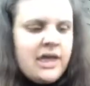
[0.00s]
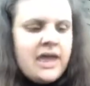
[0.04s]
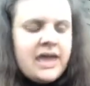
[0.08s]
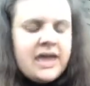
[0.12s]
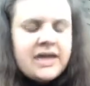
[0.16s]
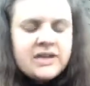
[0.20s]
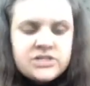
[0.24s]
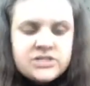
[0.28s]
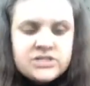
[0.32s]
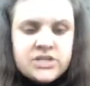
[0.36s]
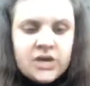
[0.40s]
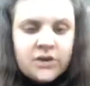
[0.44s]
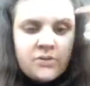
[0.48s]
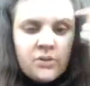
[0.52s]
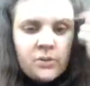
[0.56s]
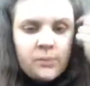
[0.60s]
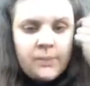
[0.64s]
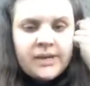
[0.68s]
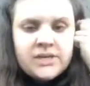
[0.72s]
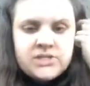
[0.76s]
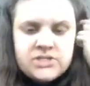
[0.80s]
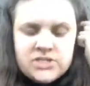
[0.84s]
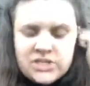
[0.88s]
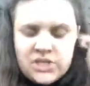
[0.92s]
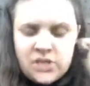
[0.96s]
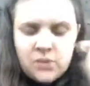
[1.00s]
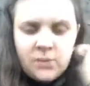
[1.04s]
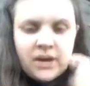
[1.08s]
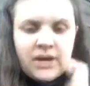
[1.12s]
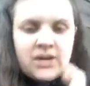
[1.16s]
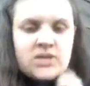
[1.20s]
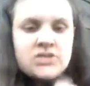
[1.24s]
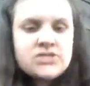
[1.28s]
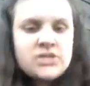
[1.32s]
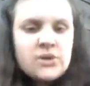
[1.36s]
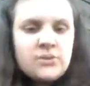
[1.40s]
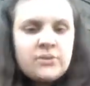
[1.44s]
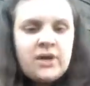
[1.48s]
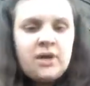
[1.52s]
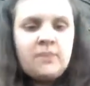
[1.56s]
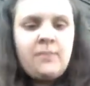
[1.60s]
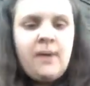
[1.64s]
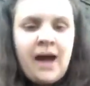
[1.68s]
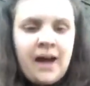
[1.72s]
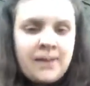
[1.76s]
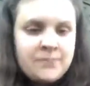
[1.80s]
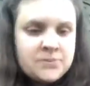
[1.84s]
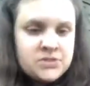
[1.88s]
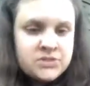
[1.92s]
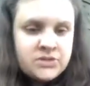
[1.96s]
And so the reason you want to soak your
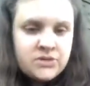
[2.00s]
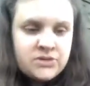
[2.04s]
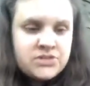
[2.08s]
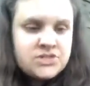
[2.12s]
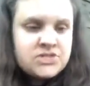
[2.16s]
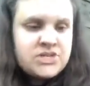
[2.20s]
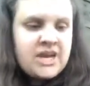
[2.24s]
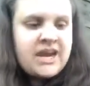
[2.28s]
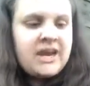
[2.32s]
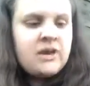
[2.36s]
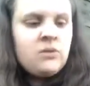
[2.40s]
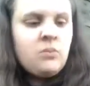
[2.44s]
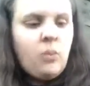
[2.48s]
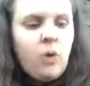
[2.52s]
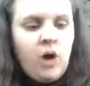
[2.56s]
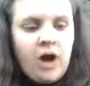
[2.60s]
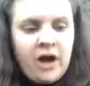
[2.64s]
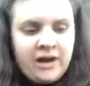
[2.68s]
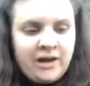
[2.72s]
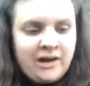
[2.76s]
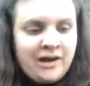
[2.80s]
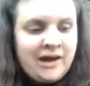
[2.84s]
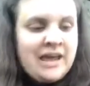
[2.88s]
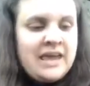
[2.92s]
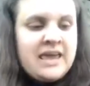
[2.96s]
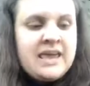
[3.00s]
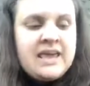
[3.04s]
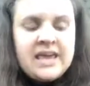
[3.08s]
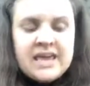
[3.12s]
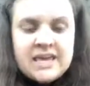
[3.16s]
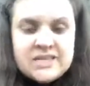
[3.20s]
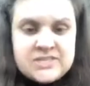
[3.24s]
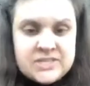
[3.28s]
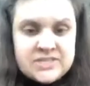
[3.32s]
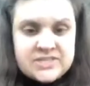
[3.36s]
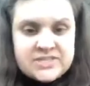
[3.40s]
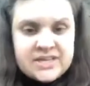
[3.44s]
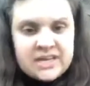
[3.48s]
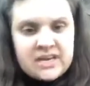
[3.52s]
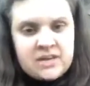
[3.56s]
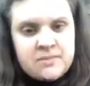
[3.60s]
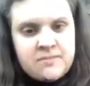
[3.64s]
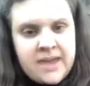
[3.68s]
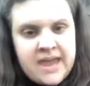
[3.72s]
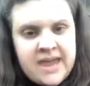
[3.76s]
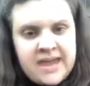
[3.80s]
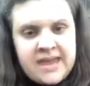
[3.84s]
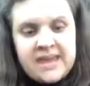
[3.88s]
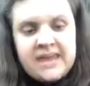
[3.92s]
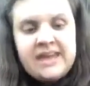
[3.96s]
popsicle stick in water is it's going to
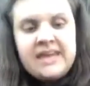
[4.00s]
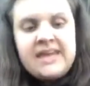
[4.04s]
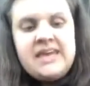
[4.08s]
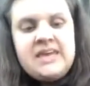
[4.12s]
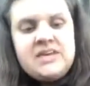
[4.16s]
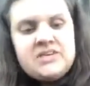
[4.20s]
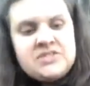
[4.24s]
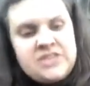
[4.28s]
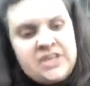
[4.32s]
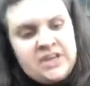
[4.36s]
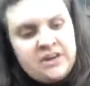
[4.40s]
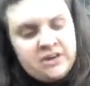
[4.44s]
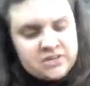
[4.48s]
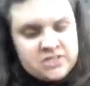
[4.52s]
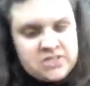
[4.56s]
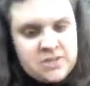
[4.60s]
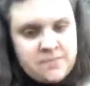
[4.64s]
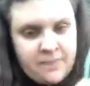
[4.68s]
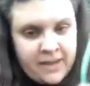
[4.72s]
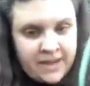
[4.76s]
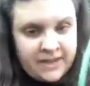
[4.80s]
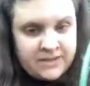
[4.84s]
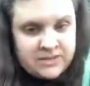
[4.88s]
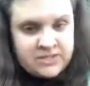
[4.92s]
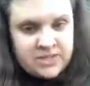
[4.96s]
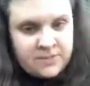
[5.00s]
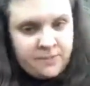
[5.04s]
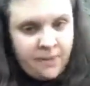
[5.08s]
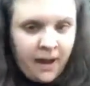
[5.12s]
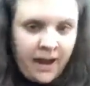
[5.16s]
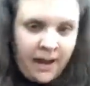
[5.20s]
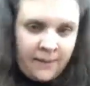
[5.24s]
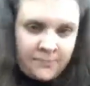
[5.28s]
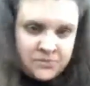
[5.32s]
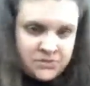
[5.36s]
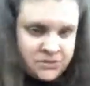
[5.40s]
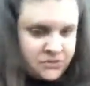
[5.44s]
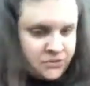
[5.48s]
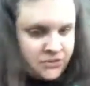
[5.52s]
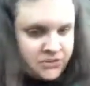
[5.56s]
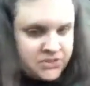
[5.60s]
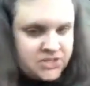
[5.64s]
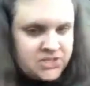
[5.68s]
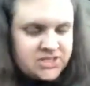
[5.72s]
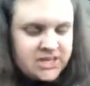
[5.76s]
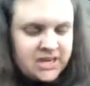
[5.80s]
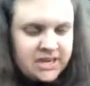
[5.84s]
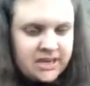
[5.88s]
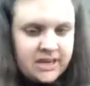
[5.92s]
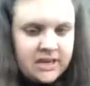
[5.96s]
make it easier to bend the popsicle
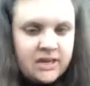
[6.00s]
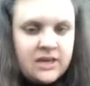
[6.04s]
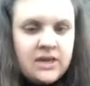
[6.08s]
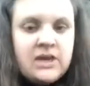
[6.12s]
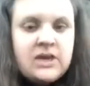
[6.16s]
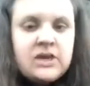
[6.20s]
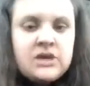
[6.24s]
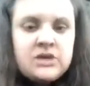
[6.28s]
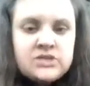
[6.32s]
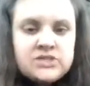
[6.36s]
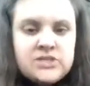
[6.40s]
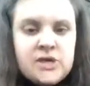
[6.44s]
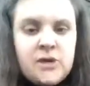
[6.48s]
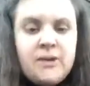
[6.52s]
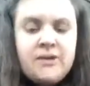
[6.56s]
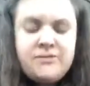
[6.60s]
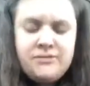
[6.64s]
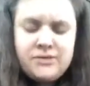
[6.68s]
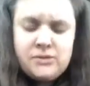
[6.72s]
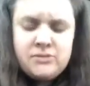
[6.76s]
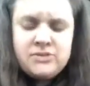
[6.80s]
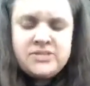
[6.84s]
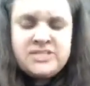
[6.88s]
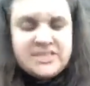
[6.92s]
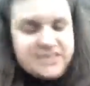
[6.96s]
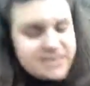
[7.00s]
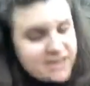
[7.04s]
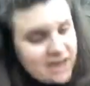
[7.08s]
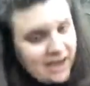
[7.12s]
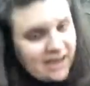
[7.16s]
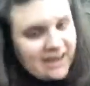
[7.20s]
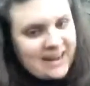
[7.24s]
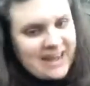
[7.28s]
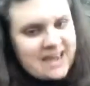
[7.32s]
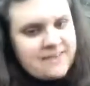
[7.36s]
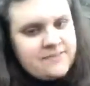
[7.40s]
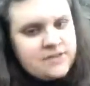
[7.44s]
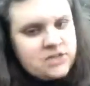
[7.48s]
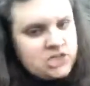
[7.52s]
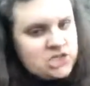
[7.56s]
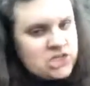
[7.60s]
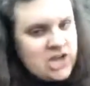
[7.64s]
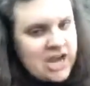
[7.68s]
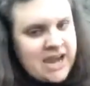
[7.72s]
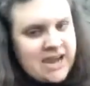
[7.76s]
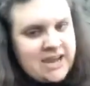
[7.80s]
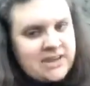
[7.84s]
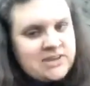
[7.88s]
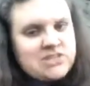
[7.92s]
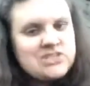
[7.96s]
stick. So if you did not have a
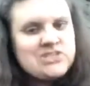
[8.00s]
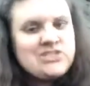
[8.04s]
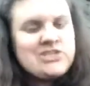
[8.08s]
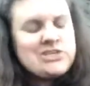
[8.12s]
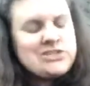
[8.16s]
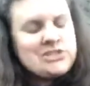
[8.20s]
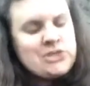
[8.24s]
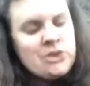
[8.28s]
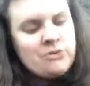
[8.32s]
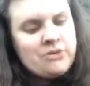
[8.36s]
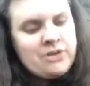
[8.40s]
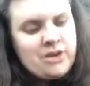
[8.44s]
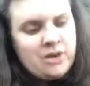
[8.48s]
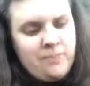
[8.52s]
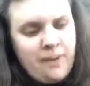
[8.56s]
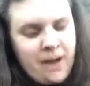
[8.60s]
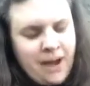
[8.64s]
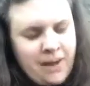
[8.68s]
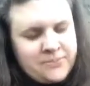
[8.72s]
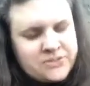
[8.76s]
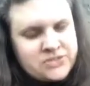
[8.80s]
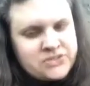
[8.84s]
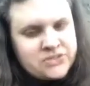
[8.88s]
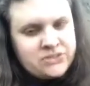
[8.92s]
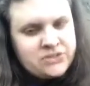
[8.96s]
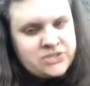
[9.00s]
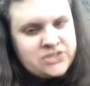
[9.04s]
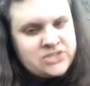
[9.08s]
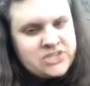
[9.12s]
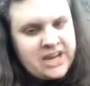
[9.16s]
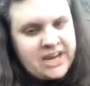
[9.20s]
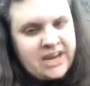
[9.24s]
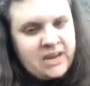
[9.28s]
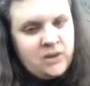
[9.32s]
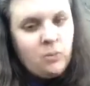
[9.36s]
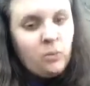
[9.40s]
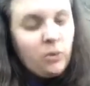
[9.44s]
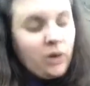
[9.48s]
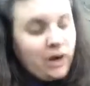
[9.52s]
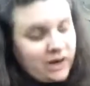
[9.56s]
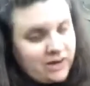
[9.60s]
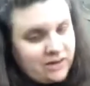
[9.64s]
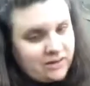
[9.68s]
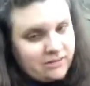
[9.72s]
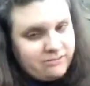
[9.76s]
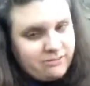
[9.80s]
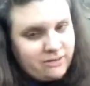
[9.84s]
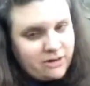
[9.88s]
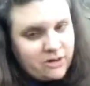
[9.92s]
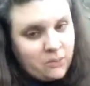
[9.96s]
chance to soak your popsicle stick in water
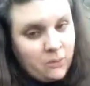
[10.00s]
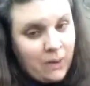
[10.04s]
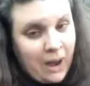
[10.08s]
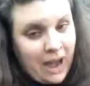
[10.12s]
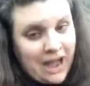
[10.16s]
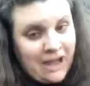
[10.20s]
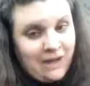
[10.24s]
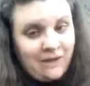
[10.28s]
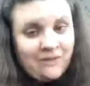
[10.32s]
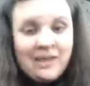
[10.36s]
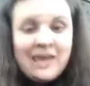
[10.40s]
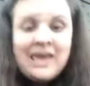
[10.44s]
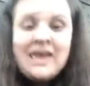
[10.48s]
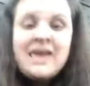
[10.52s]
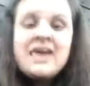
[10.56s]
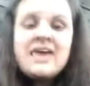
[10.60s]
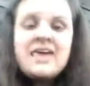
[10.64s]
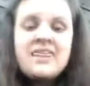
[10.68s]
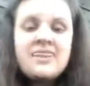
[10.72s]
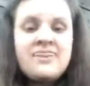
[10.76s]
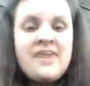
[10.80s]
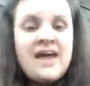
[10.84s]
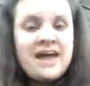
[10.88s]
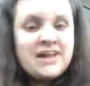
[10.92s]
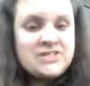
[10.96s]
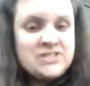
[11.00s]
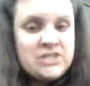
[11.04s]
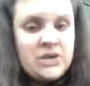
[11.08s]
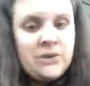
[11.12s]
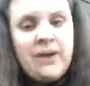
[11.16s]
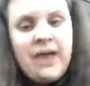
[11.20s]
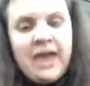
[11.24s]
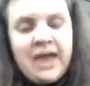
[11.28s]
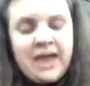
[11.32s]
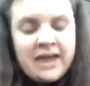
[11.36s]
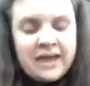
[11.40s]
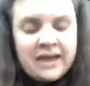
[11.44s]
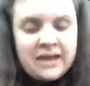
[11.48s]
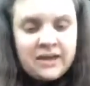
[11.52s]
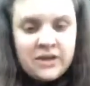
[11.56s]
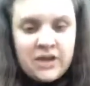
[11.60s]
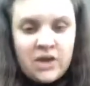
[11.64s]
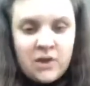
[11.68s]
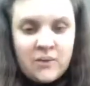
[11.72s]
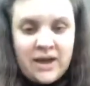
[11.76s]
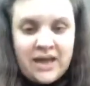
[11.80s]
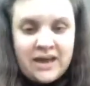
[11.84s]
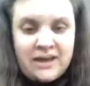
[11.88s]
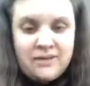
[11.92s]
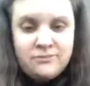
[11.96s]
for a while, that's okay. Go
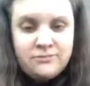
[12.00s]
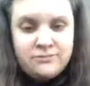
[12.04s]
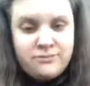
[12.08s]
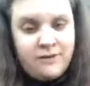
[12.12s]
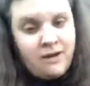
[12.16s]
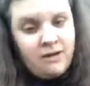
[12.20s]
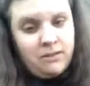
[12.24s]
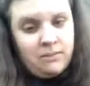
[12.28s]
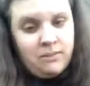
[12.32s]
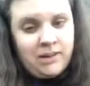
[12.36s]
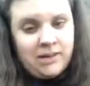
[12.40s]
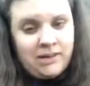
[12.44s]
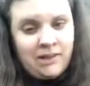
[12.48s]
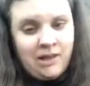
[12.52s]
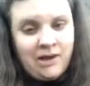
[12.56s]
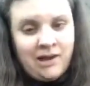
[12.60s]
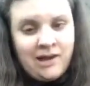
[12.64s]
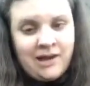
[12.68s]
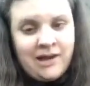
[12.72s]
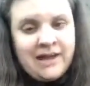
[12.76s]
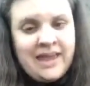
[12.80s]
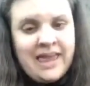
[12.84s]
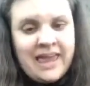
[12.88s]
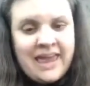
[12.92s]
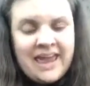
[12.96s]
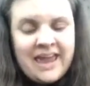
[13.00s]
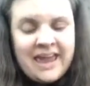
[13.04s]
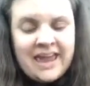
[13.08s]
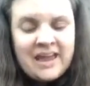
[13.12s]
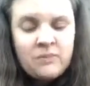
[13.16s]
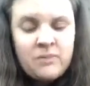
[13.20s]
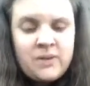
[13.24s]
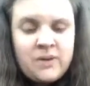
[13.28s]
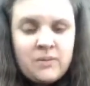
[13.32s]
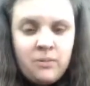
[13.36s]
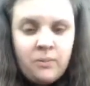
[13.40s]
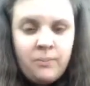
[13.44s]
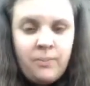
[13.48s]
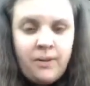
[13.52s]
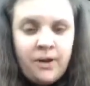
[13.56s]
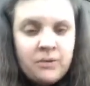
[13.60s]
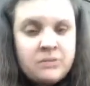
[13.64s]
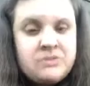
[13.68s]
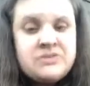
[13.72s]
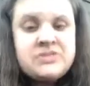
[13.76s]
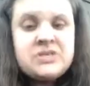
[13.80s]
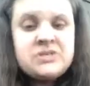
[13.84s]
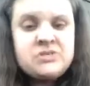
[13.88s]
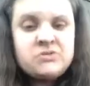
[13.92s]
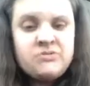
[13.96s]
ahead and follow along, and we will
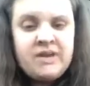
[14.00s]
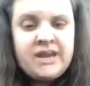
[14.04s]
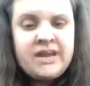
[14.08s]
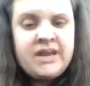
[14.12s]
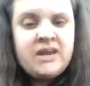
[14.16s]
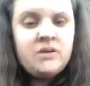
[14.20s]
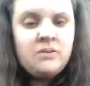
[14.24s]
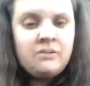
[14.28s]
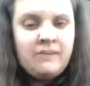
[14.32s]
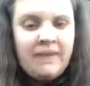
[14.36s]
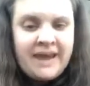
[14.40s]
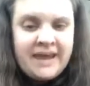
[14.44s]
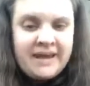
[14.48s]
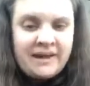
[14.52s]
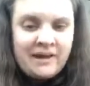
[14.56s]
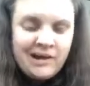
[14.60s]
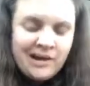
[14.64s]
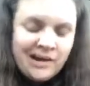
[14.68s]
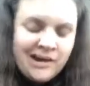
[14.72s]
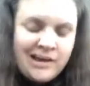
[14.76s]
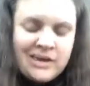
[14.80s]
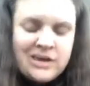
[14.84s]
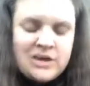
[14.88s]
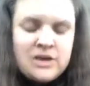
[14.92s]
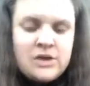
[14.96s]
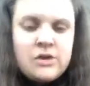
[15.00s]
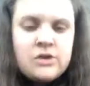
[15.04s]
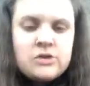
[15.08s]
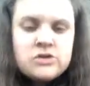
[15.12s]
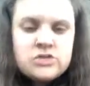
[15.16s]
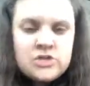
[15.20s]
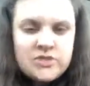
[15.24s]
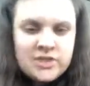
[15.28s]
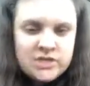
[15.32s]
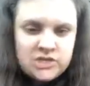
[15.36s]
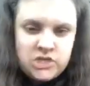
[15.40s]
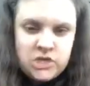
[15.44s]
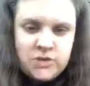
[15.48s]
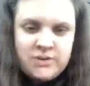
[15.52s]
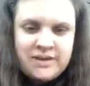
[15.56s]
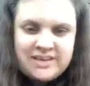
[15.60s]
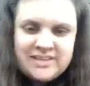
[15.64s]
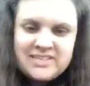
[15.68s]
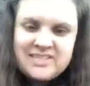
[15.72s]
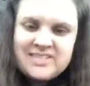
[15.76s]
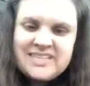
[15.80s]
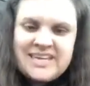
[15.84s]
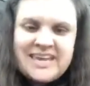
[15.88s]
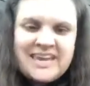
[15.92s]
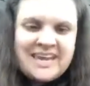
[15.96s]
post this video later so that you can
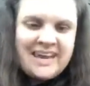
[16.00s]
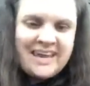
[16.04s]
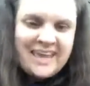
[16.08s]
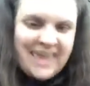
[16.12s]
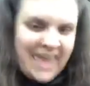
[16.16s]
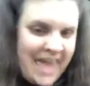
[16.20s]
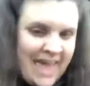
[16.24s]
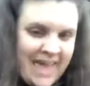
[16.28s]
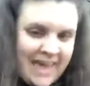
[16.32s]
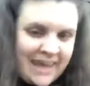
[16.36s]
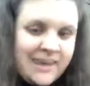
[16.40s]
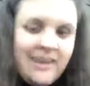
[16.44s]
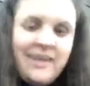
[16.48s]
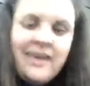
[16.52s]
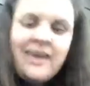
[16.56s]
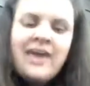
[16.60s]
see it again.